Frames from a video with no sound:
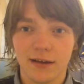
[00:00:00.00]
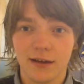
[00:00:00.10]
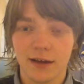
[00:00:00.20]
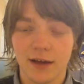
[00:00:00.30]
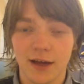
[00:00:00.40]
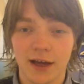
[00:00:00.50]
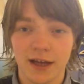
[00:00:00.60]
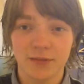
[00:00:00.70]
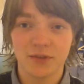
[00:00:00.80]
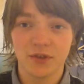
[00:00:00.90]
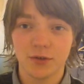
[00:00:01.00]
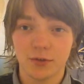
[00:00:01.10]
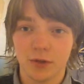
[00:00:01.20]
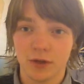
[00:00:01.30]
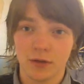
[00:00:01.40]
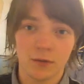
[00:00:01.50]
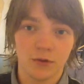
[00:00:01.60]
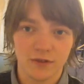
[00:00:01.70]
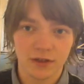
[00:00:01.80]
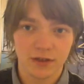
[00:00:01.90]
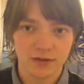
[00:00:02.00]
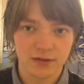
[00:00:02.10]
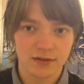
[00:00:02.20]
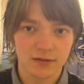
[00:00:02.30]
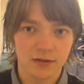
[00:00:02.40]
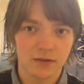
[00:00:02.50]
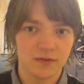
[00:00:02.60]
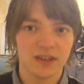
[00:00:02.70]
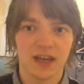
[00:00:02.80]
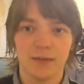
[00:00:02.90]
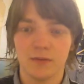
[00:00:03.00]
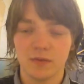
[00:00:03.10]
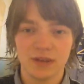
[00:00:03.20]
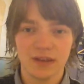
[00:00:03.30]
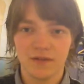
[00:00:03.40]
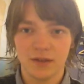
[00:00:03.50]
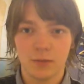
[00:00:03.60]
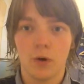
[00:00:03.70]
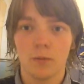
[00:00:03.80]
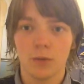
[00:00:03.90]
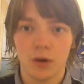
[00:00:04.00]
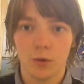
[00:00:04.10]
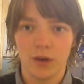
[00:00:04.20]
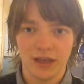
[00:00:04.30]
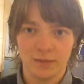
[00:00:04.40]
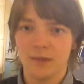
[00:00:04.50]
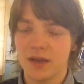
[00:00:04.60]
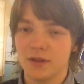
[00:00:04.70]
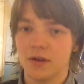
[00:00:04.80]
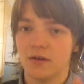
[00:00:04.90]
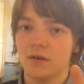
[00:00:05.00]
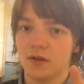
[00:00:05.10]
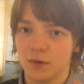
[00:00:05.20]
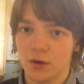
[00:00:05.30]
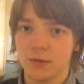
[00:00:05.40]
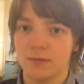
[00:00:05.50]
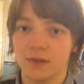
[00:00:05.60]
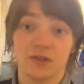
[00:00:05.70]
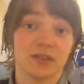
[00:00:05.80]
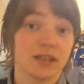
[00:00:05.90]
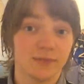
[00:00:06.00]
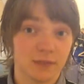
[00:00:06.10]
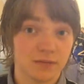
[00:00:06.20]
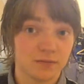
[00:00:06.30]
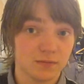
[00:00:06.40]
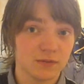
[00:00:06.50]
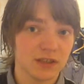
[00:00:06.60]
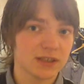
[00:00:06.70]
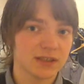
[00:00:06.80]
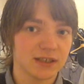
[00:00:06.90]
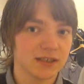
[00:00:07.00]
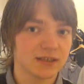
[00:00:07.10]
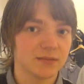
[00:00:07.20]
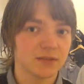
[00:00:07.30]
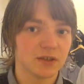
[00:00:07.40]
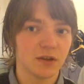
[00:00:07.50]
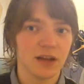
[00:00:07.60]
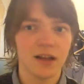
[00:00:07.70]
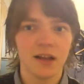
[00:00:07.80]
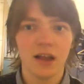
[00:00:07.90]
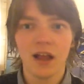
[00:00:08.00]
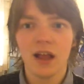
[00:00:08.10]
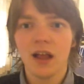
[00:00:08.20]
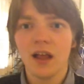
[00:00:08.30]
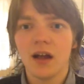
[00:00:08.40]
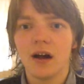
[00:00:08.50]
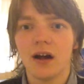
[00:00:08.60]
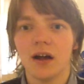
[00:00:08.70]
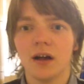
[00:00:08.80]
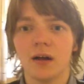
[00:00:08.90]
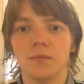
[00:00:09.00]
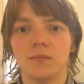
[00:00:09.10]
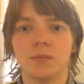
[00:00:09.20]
I aim to do a lot more videos over time. Definitely one per week. Maybe not at the moment because I have my GCSE exams and all that.